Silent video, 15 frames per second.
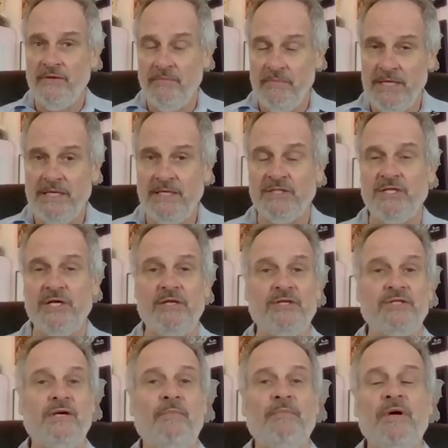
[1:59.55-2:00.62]
means at the
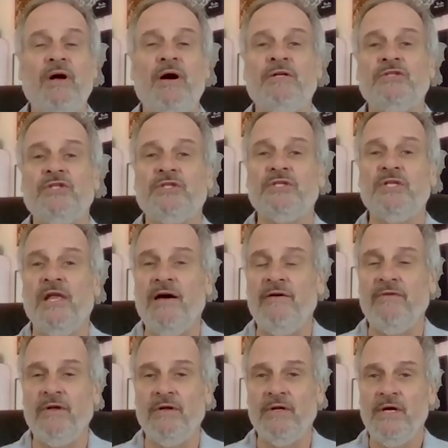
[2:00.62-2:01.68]
subconscious
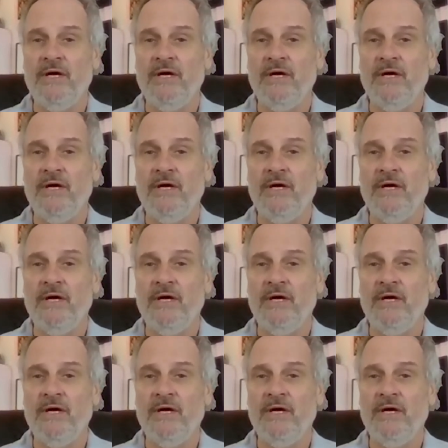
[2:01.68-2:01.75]
level